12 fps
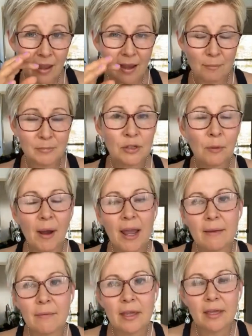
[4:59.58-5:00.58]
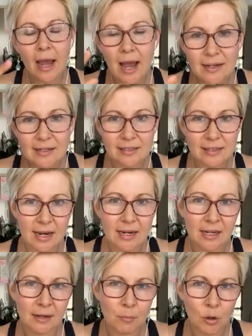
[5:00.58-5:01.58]
Um, so, by
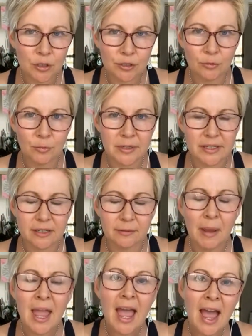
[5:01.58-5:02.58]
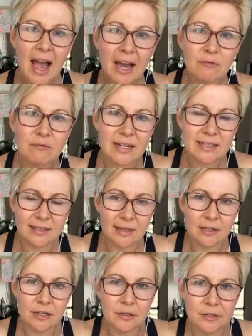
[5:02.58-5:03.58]
understanding emotional wisdom, how to recenter